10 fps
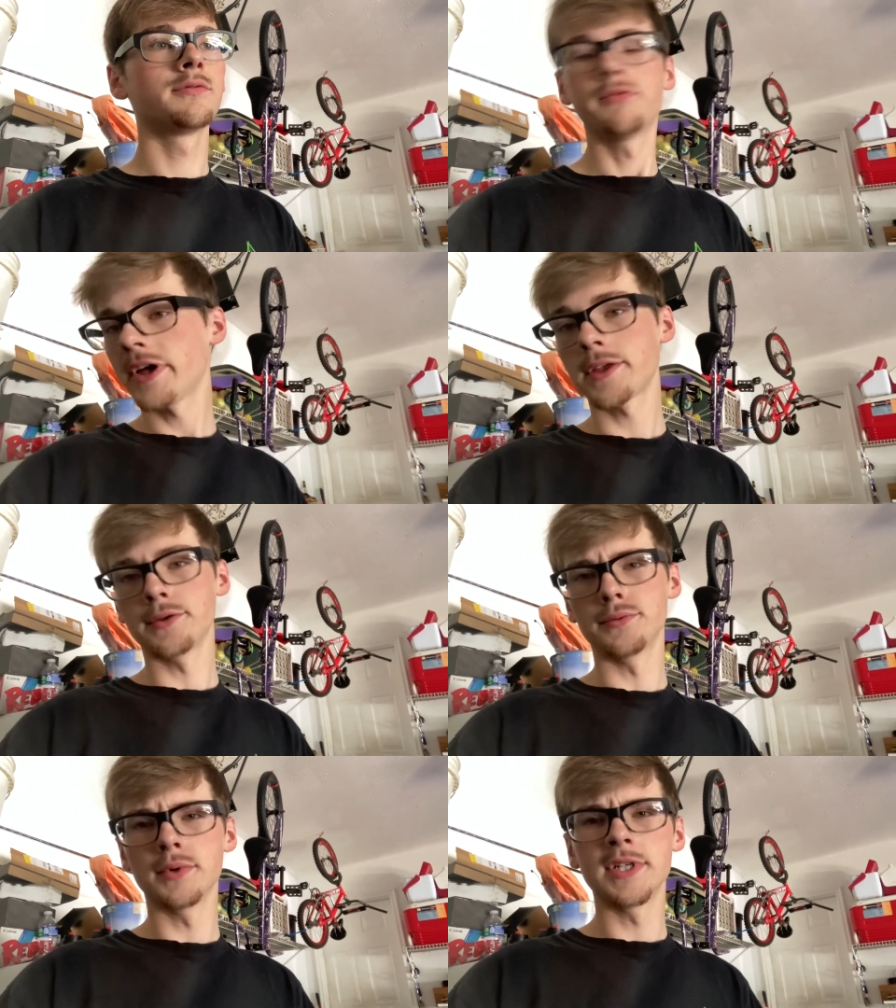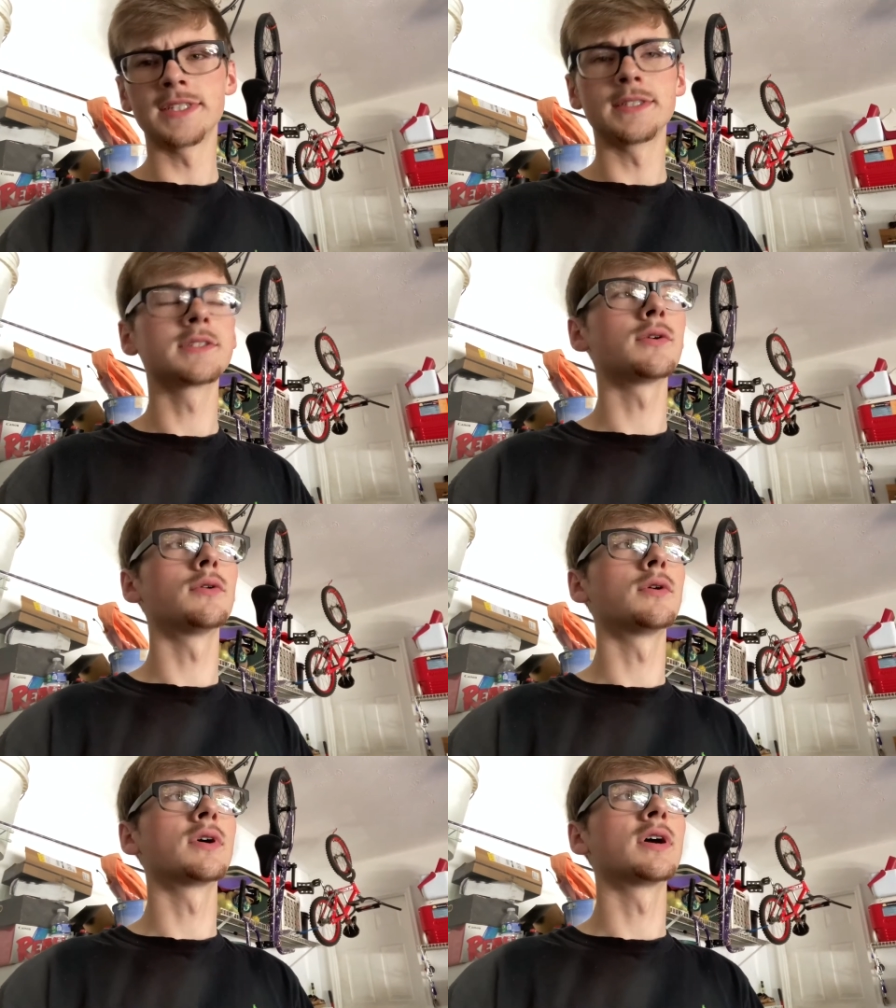value reasons
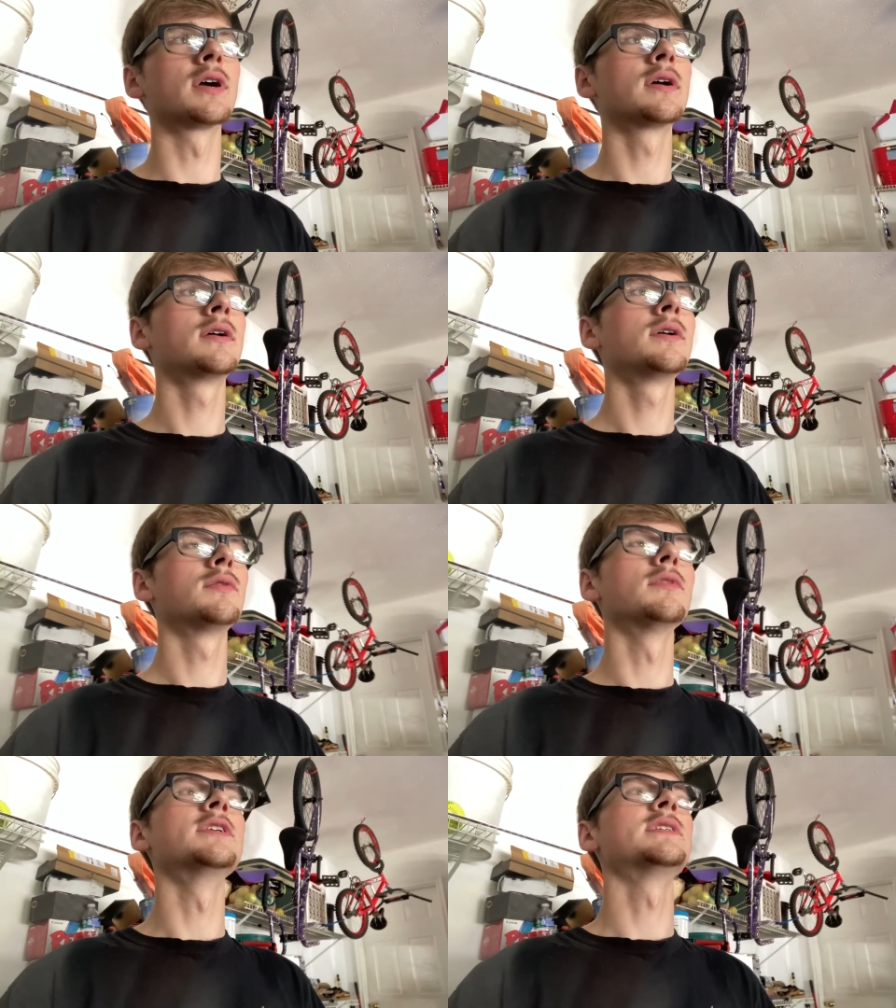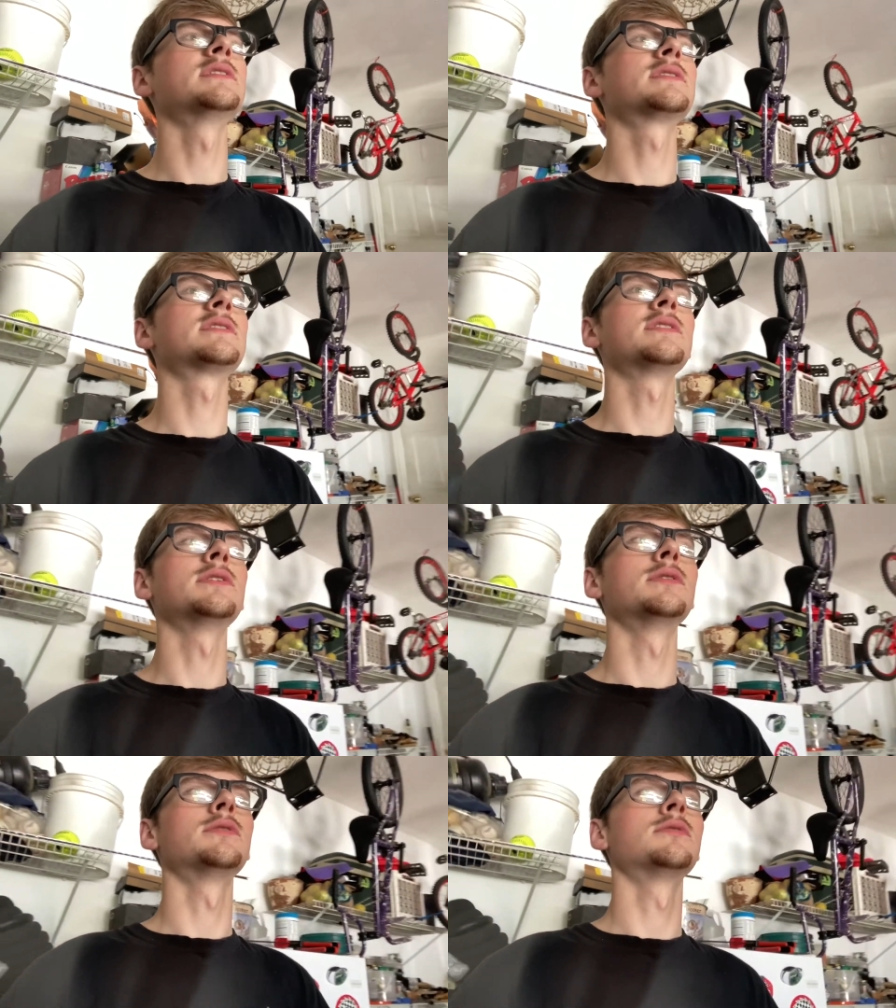or reasons
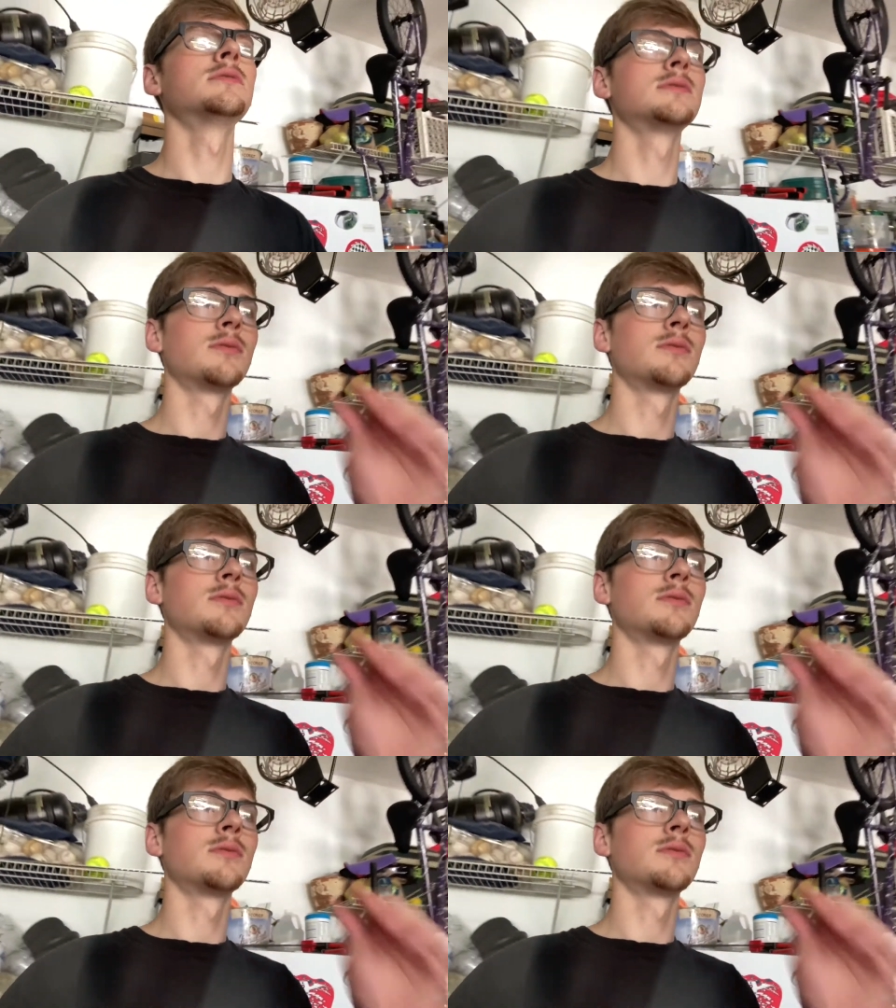to